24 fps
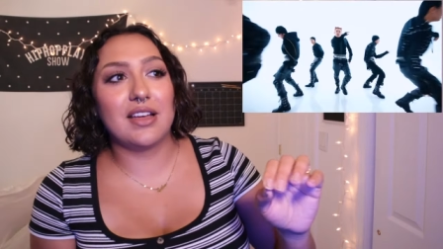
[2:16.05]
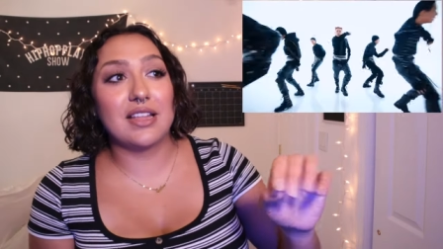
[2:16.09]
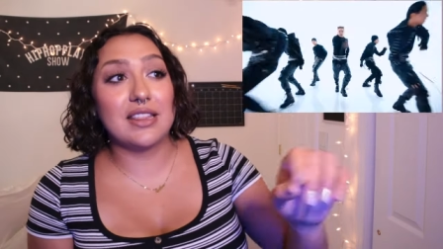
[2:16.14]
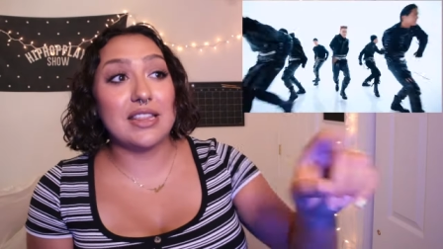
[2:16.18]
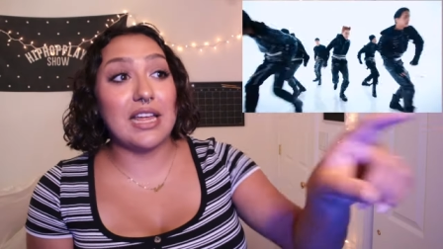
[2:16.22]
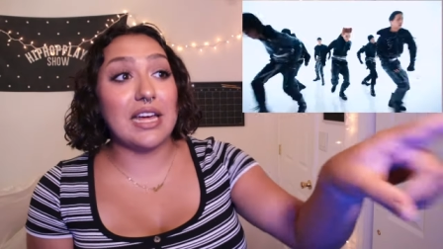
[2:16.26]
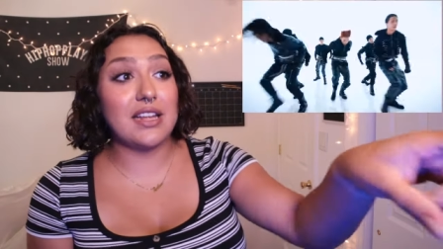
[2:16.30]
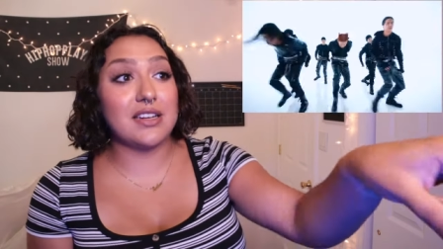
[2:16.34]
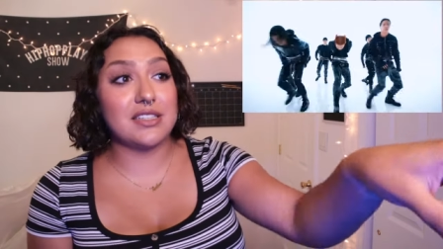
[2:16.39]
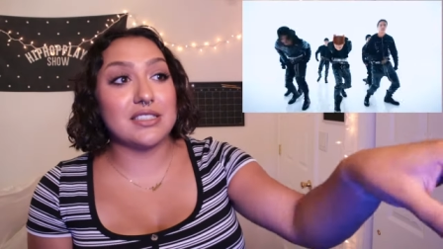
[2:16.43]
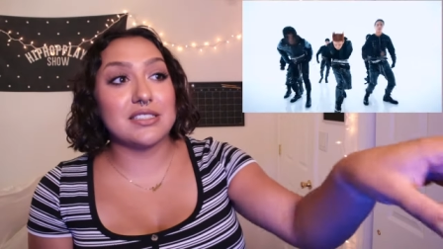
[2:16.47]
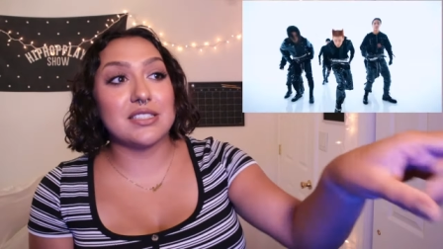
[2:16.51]

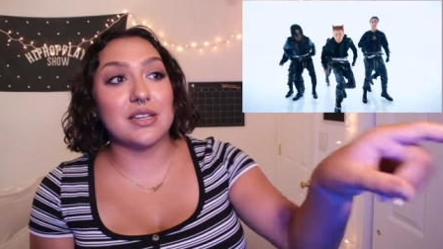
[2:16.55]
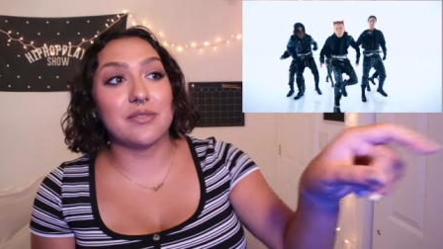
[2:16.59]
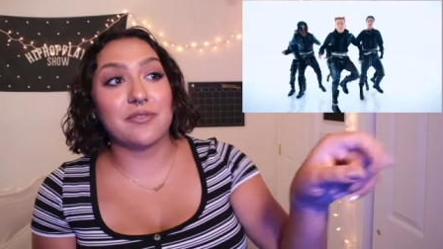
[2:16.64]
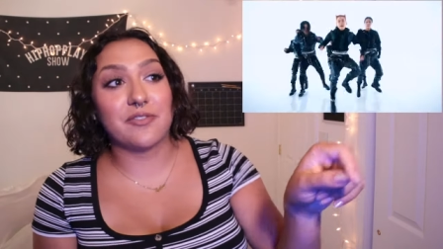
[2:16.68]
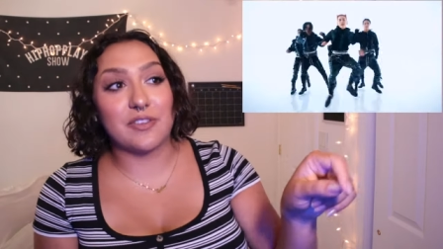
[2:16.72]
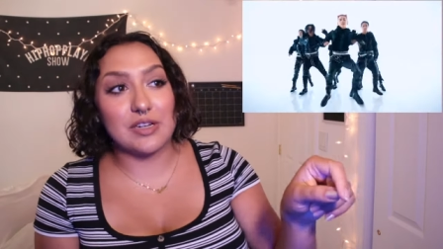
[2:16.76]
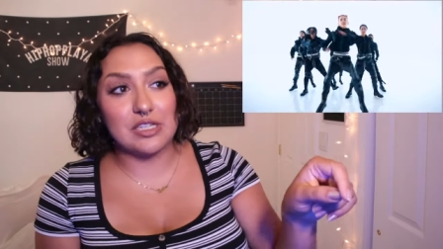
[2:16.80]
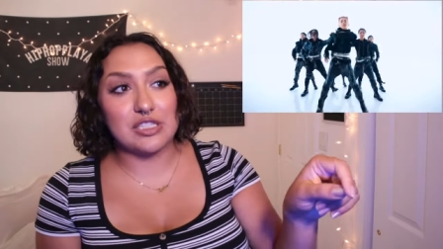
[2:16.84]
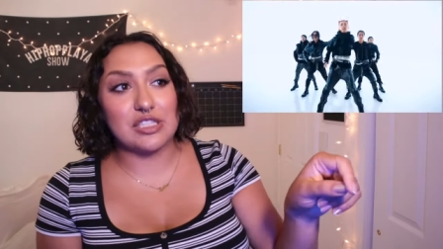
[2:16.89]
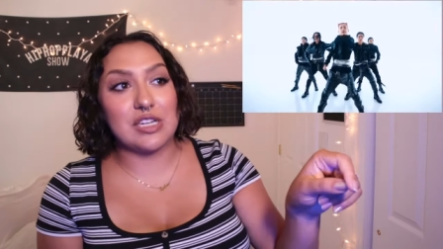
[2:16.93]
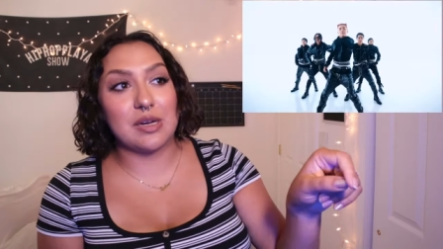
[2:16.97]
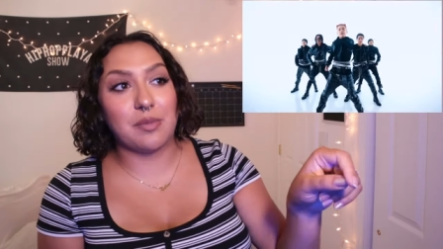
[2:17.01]
That is some
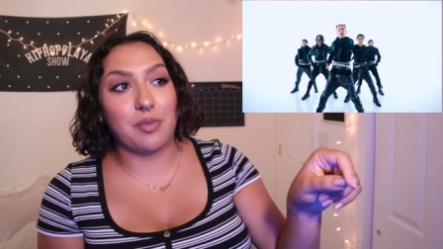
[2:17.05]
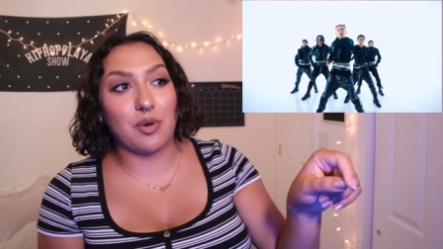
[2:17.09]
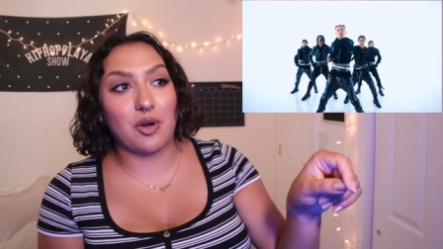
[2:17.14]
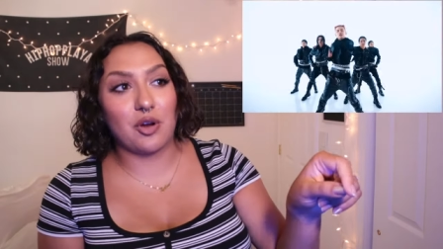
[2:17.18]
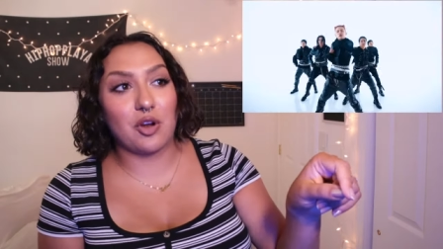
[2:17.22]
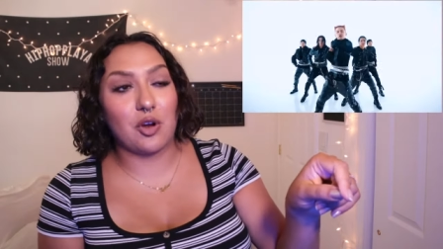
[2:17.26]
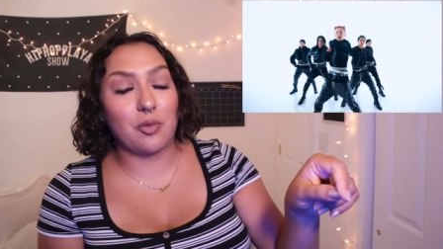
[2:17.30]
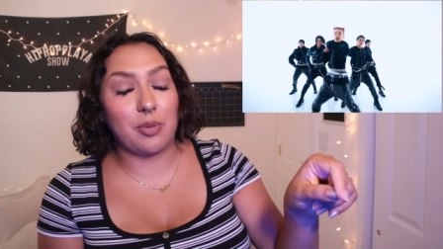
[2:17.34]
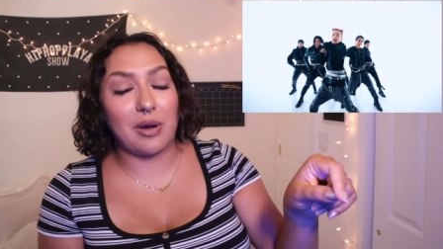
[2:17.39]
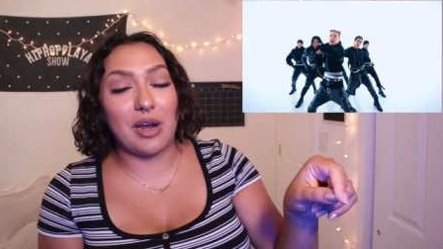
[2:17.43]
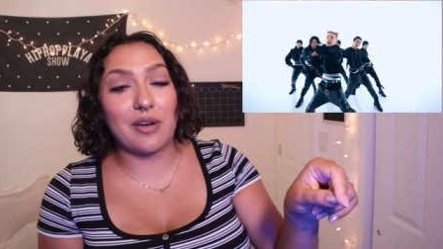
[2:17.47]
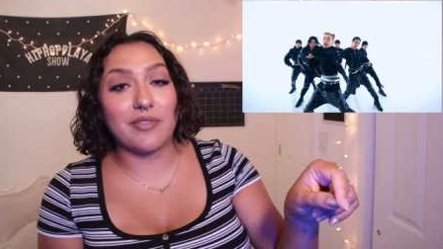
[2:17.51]
first year
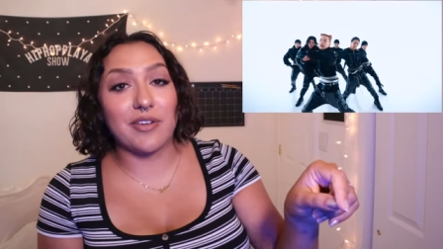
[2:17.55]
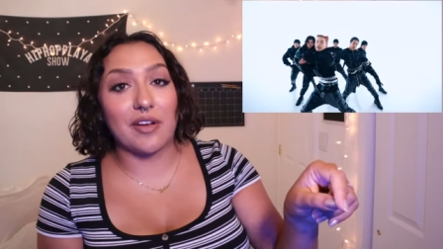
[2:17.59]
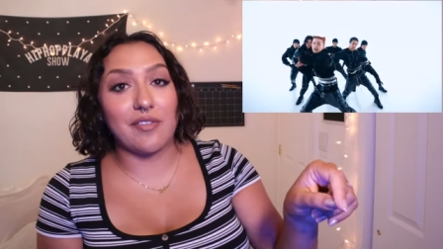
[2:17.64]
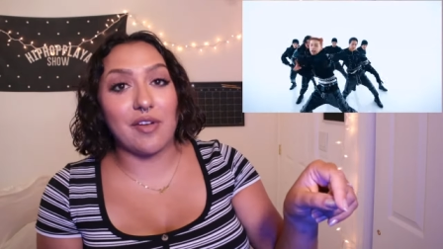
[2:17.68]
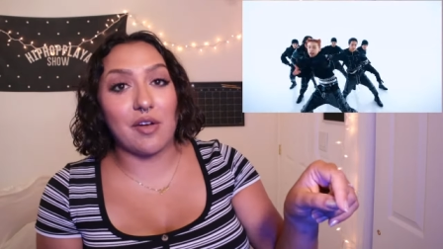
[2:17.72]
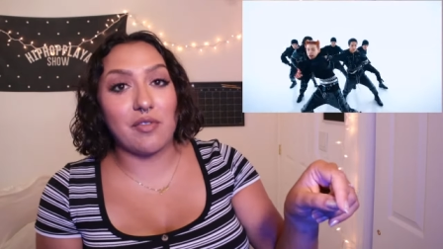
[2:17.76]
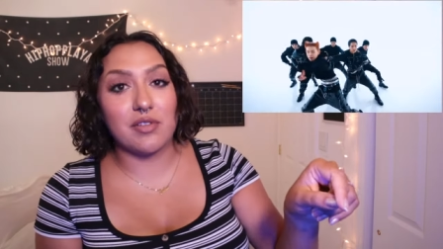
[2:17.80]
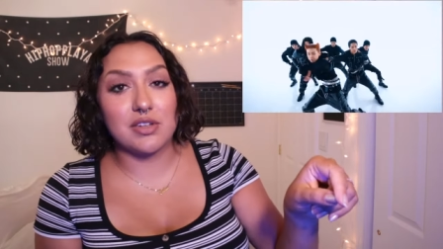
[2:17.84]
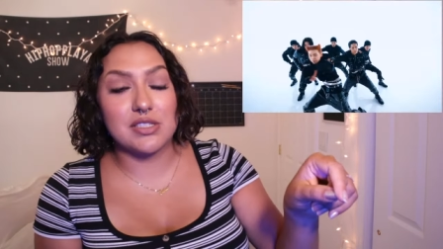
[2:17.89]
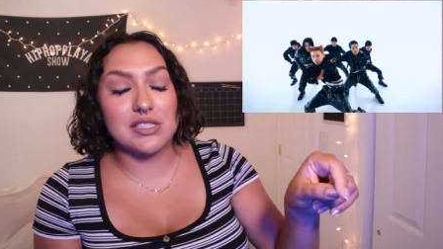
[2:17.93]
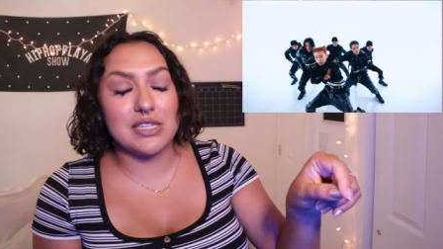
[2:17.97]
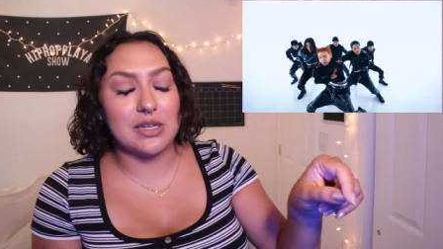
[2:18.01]
boy group hair if I've
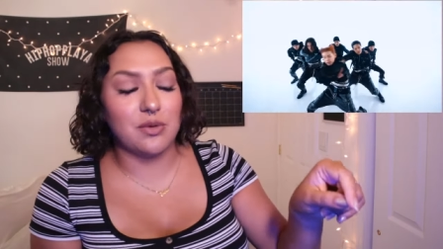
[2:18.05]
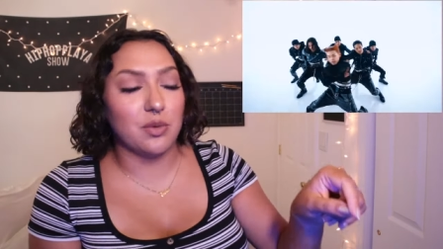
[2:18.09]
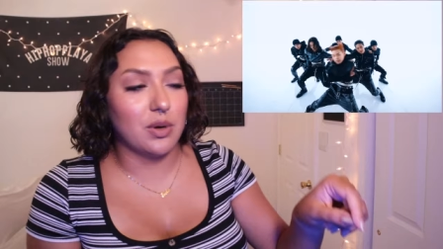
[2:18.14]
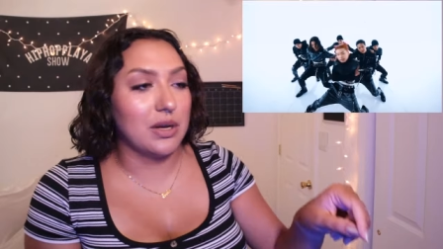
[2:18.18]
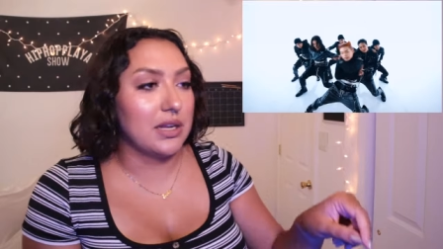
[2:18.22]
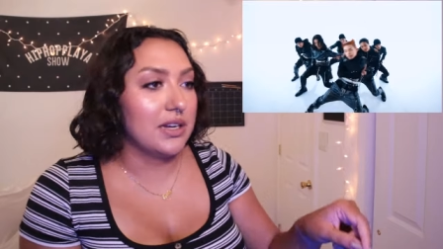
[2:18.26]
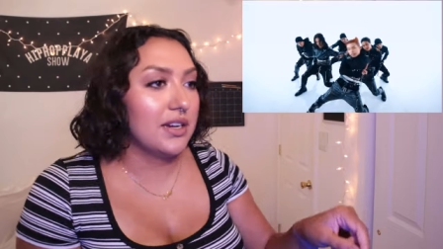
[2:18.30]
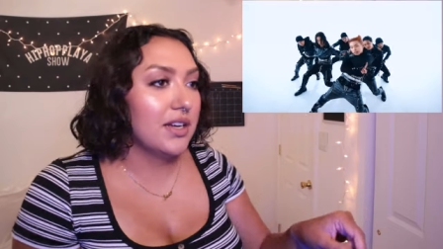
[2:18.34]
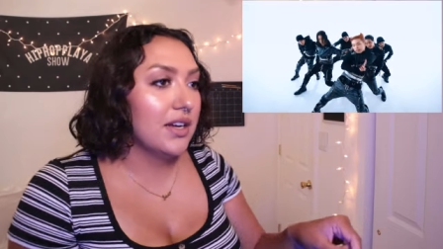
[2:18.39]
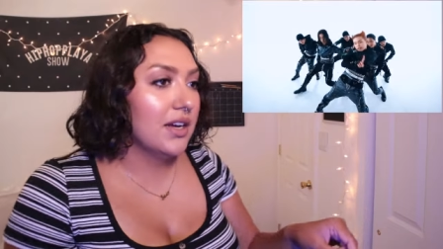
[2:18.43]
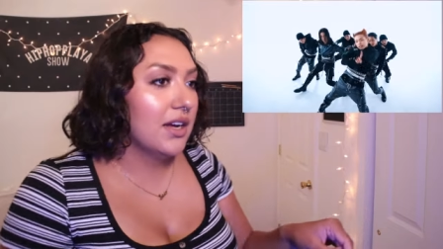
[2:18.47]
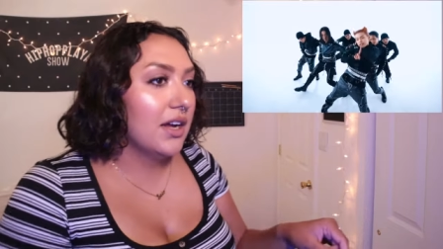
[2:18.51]
ever seen
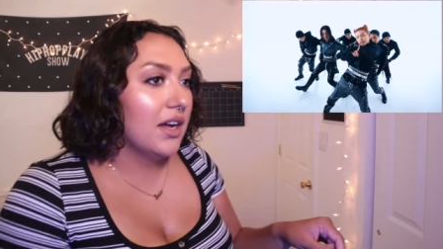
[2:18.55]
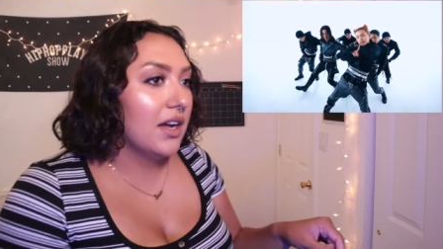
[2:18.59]
one.